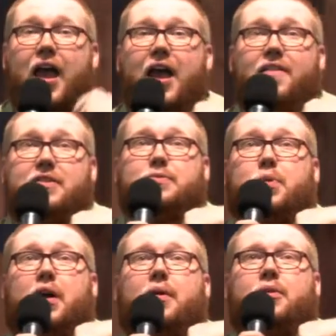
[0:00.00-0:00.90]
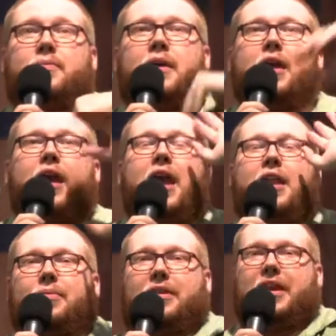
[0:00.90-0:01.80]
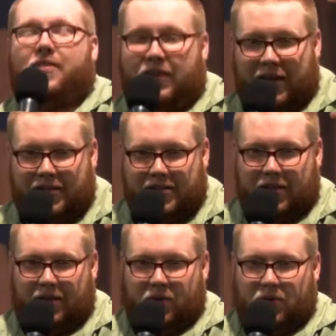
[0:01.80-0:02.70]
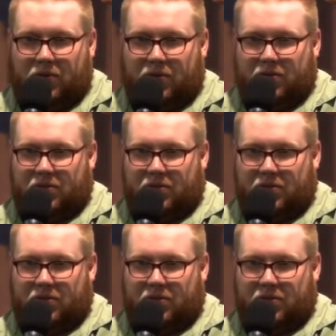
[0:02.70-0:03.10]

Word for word: I have this problem and I'm giving it to you.